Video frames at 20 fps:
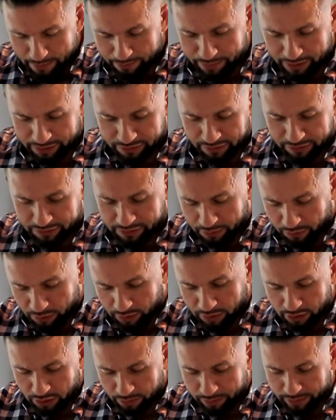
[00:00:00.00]
But since they were
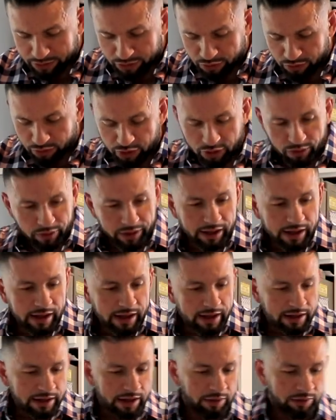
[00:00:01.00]
a little bit too gooey,
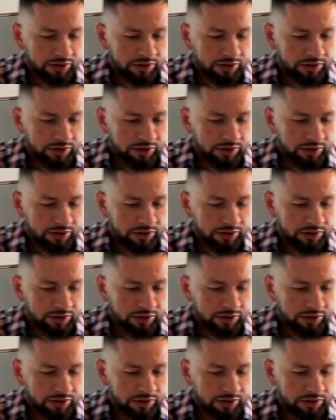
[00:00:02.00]
they